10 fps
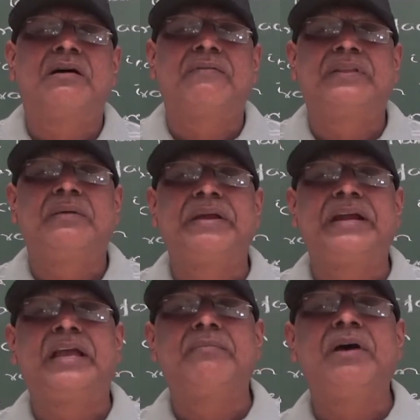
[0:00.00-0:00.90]
of the
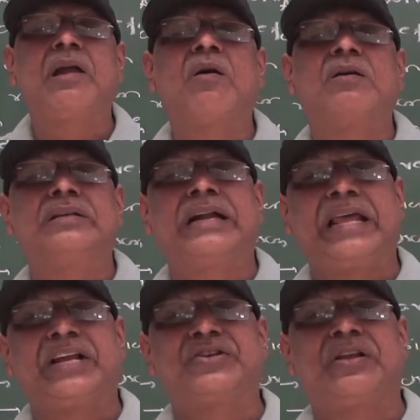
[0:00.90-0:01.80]
medium along the
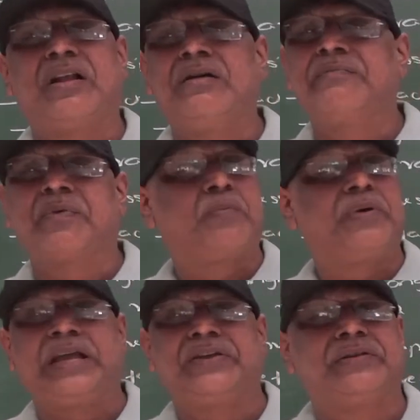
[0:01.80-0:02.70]
direction of
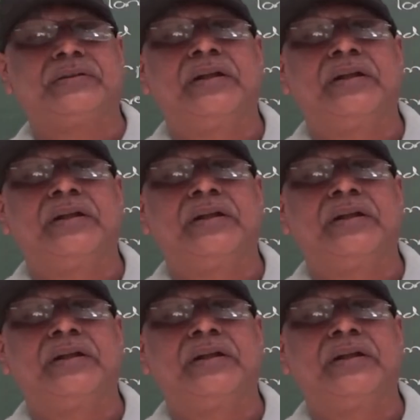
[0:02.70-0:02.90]
propagation.